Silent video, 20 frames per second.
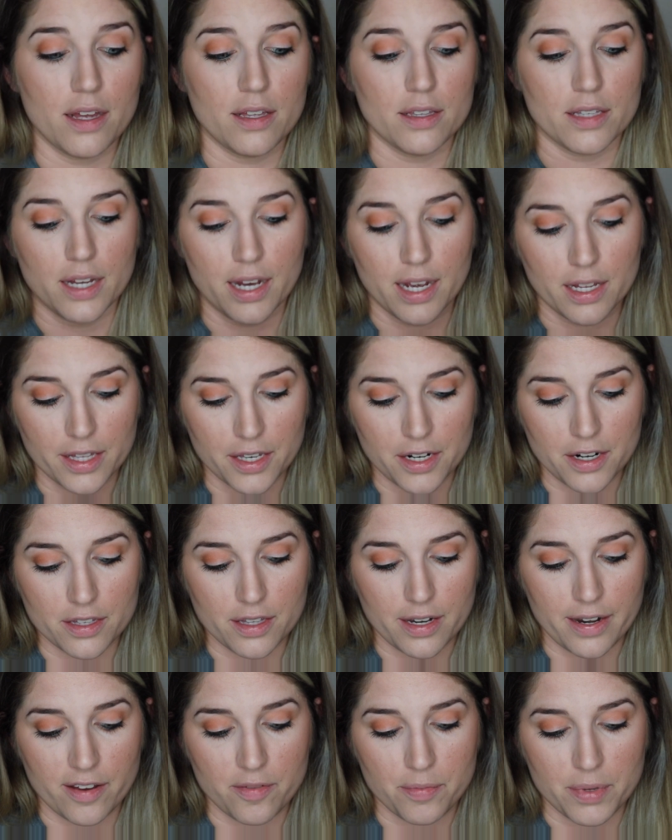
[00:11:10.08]
The highlighter
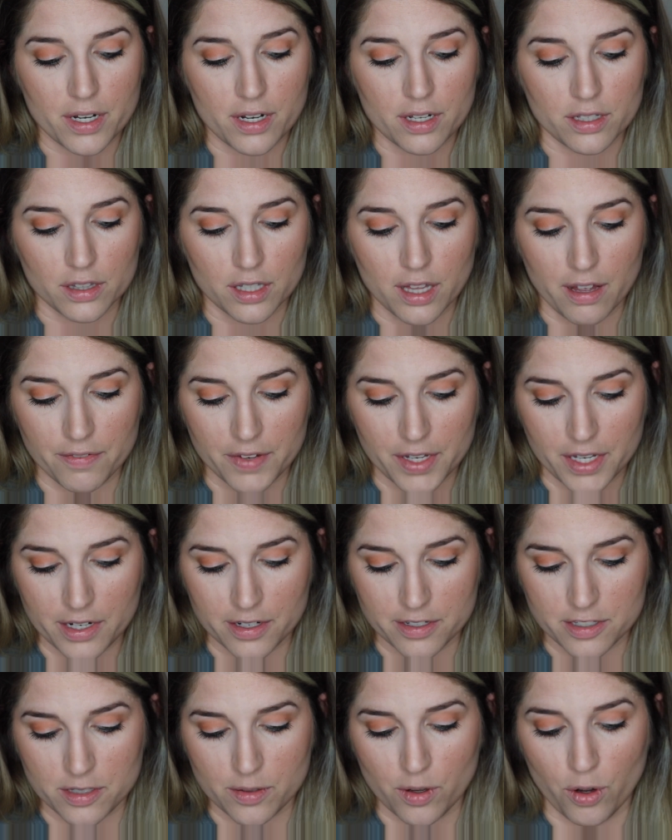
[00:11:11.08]
that I've been loving
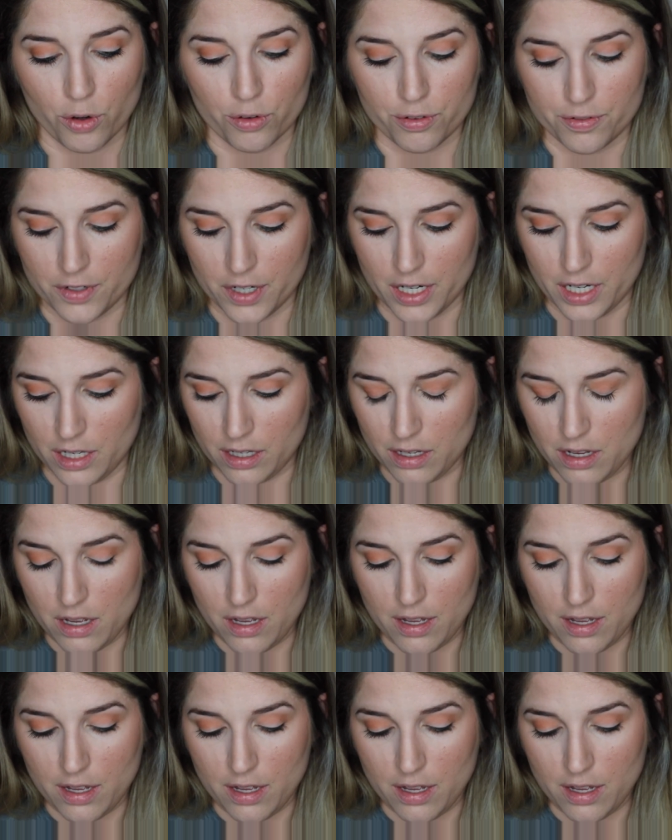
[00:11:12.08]
is OFRA.